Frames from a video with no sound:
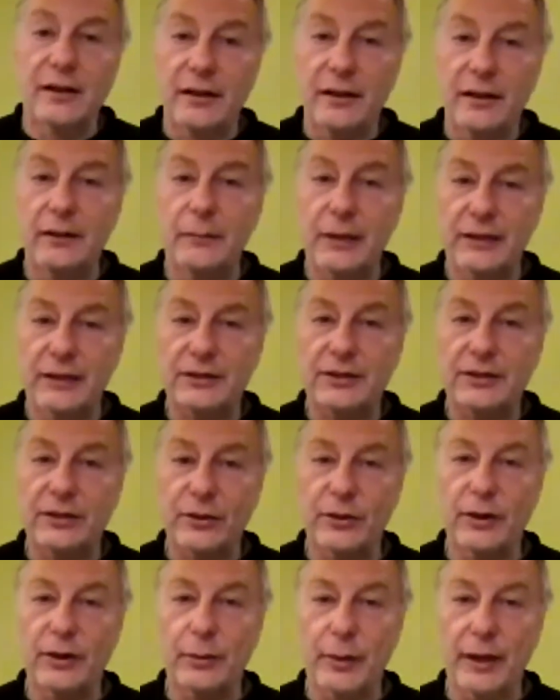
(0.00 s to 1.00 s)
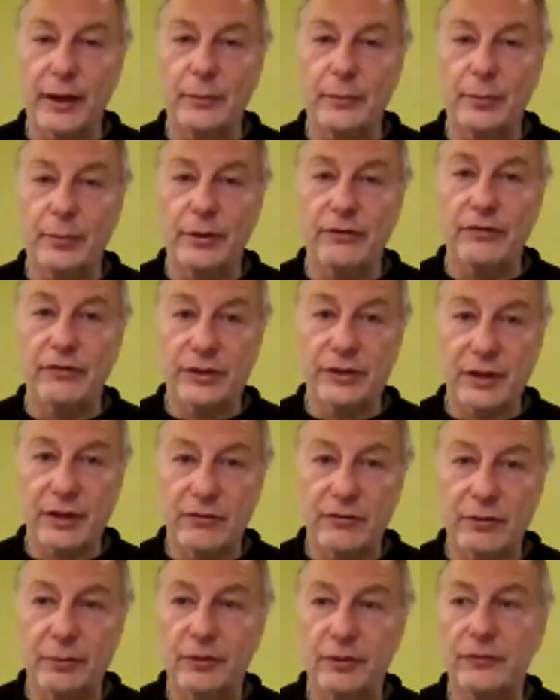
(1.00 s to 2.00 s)
in Macedonia by the previous
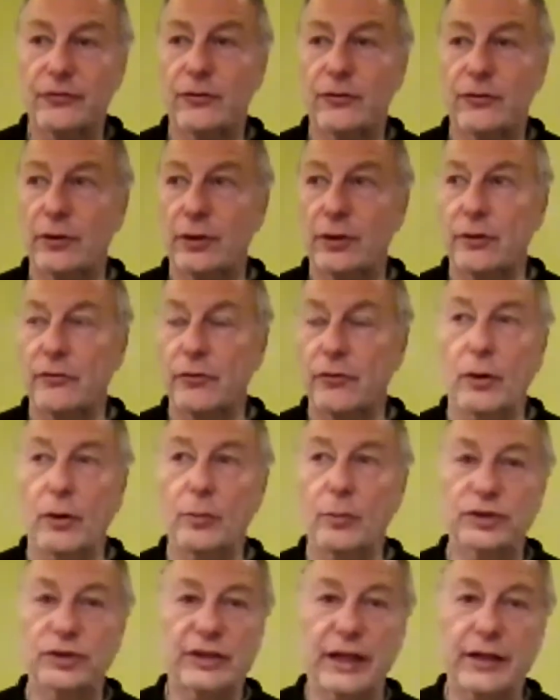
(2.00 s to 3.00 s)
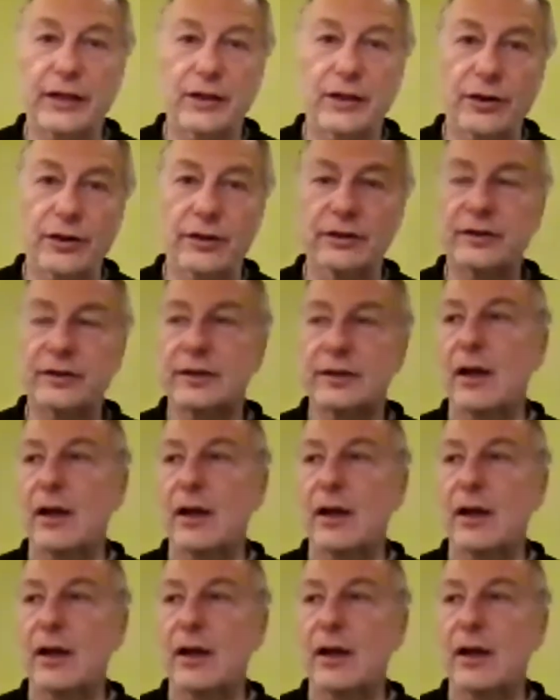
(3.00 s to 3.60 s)
government for almost 10 years,